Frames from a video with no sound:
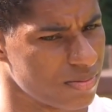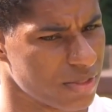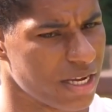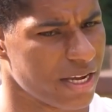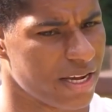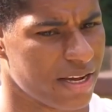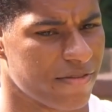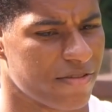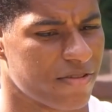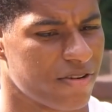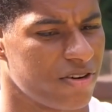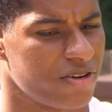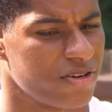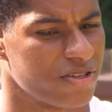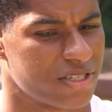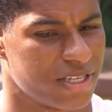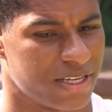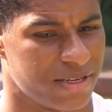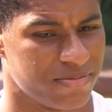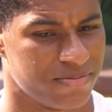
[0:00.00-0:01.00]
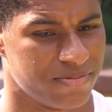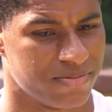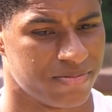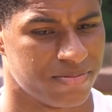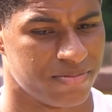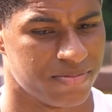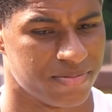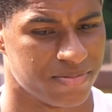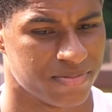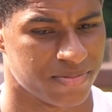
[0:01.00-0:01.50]
Yeah, of course.
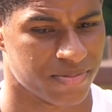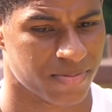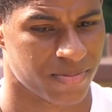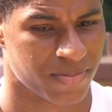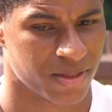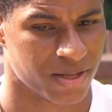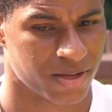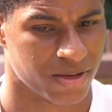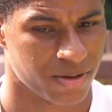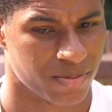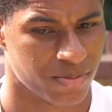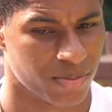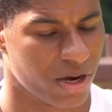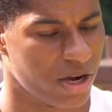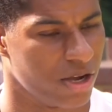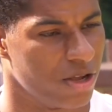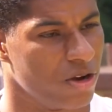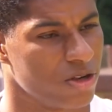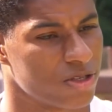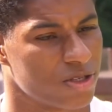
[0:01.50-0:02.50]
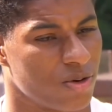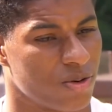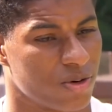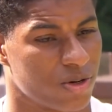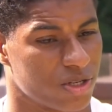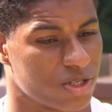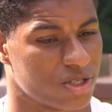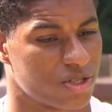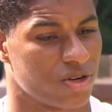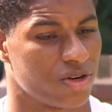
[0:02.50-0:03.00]
But I also
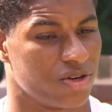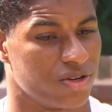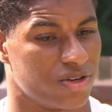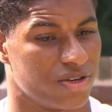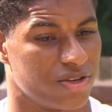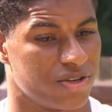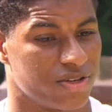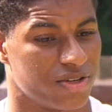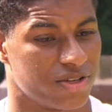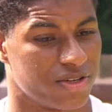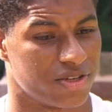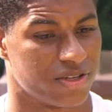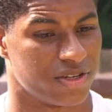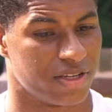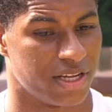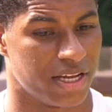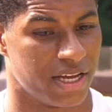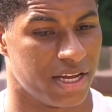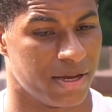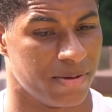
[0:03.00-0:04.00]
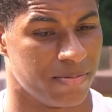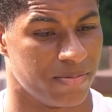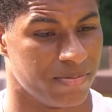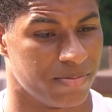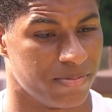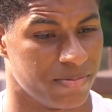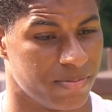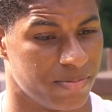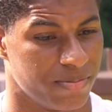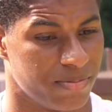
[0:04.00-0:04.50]
understood,
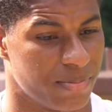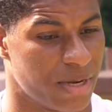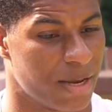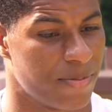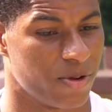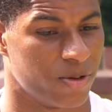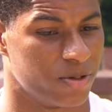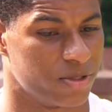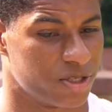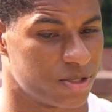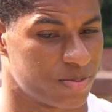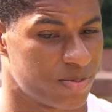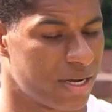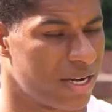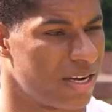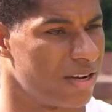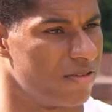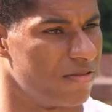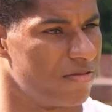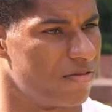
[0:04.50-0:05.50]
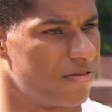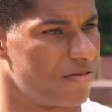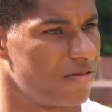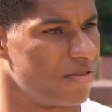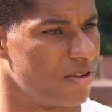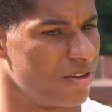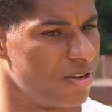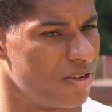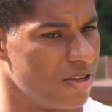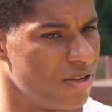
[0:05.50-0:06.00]
maybe it was just part of
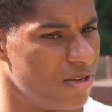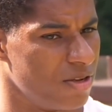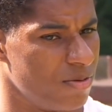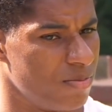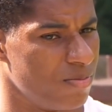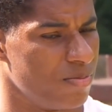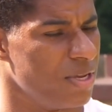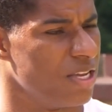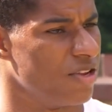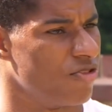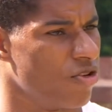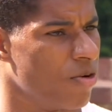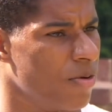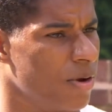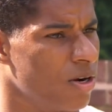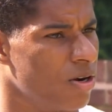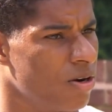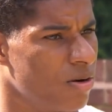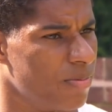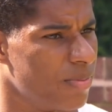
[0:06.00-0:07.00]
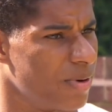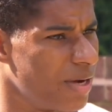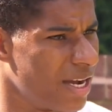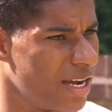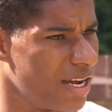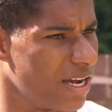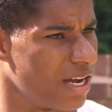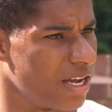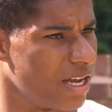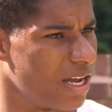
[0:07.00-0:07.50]
me growing up.
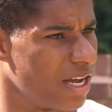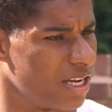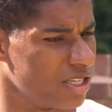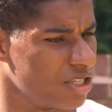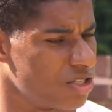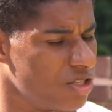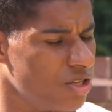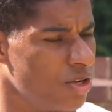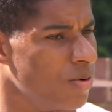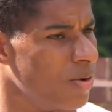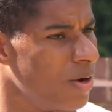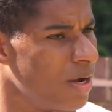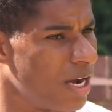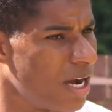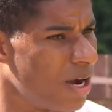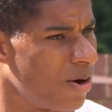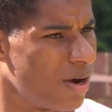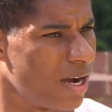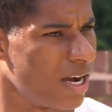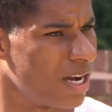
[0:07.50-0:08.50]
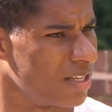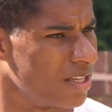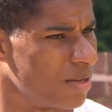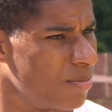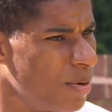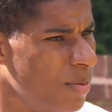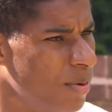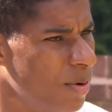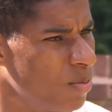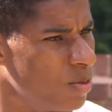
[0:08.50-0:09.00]
I just knew how hard that
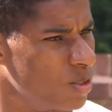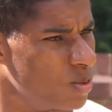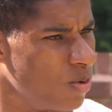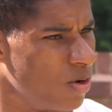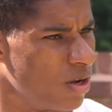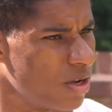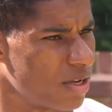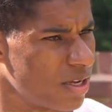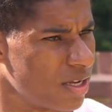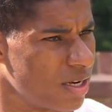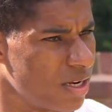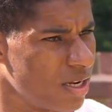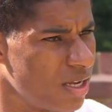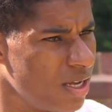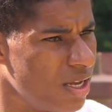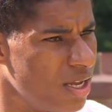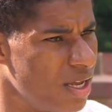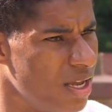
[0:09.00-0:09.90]
my mum was working